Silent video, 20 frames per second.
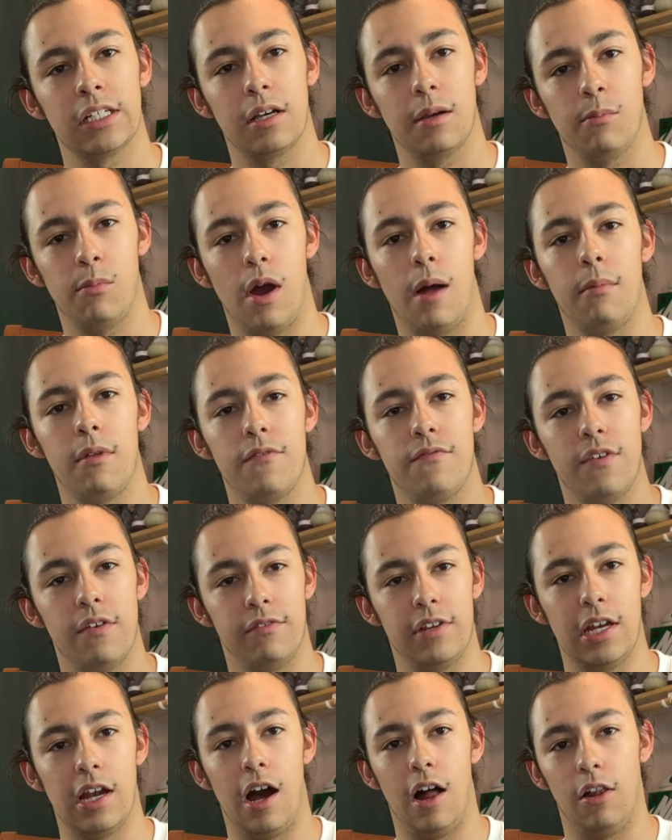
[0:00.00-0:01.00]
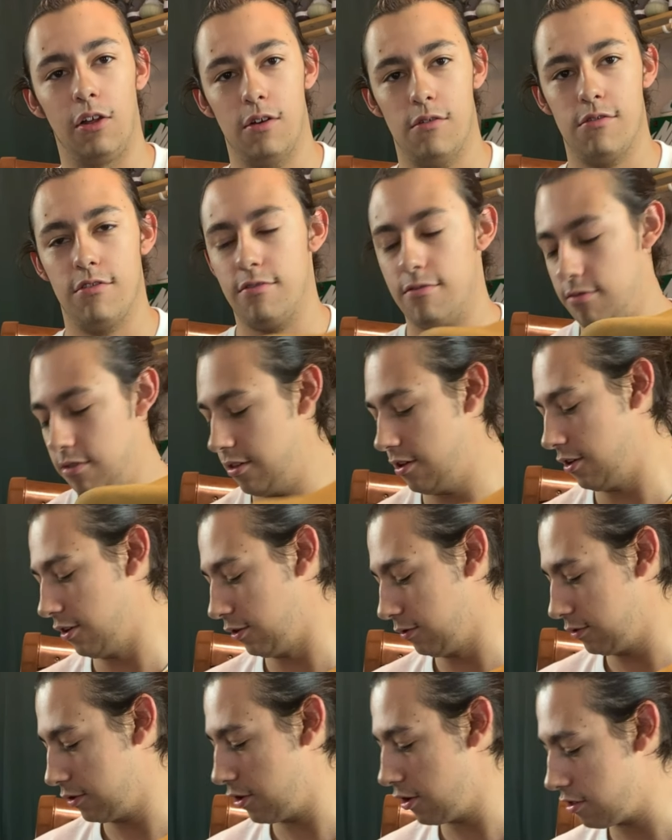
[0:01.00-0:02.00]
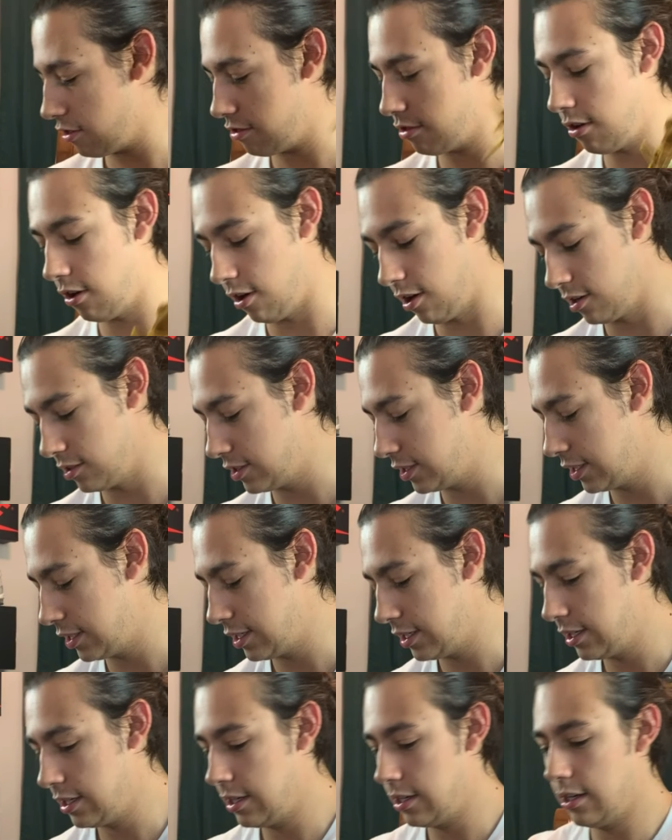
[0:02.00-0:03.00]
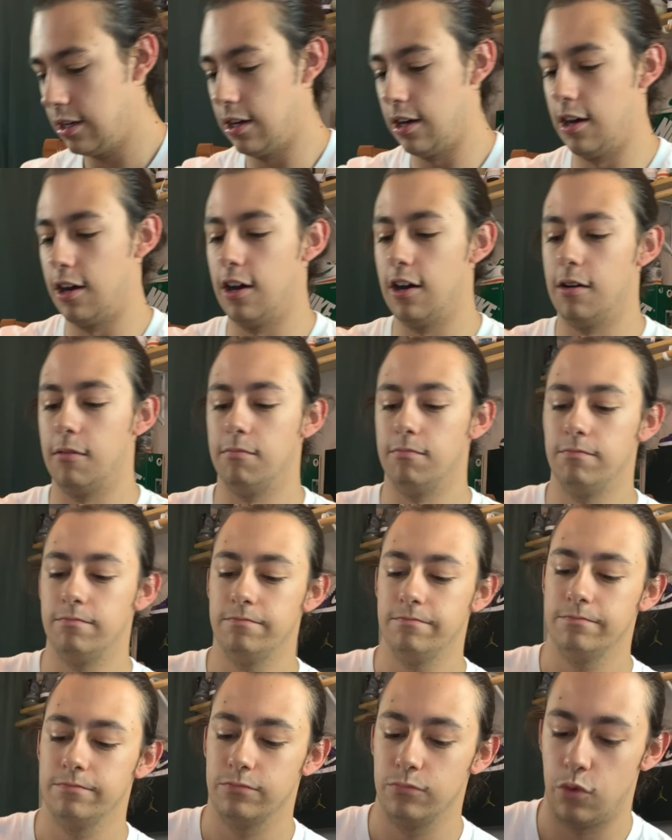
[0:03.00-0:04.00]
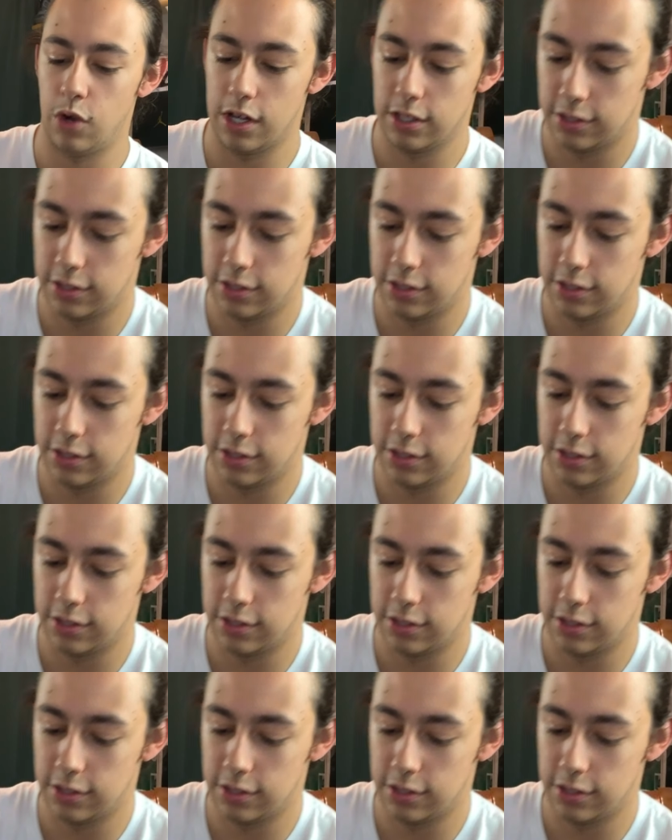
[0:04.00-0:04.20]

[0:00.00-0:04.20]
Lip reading: probably $50. So good start right